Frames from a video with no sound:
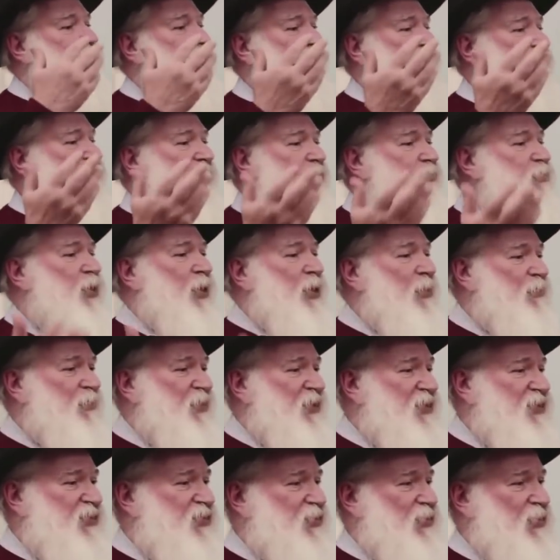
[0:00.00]
not the
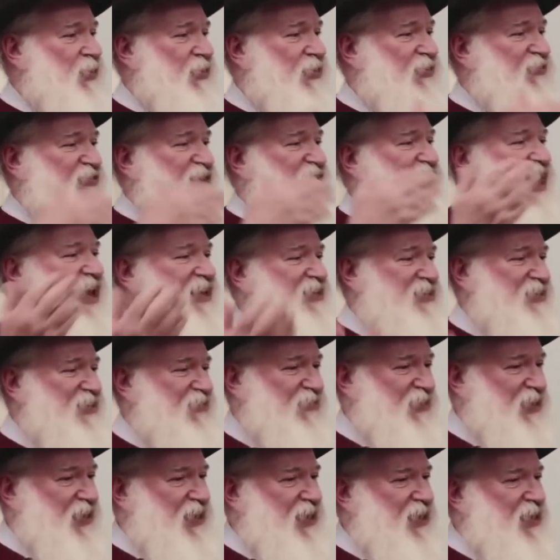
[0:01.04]
purpose or the
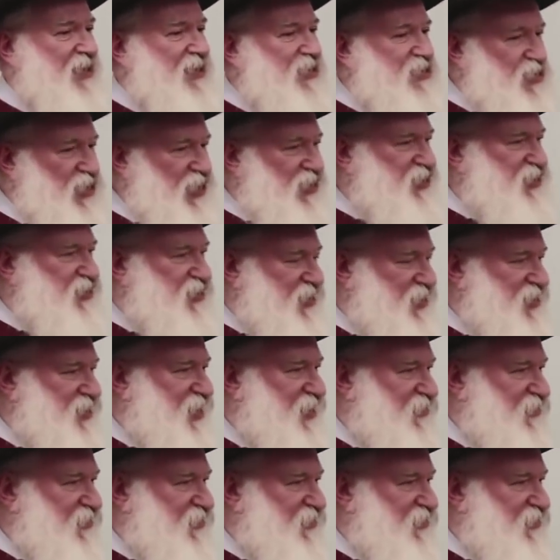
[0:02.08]
philosophy, just the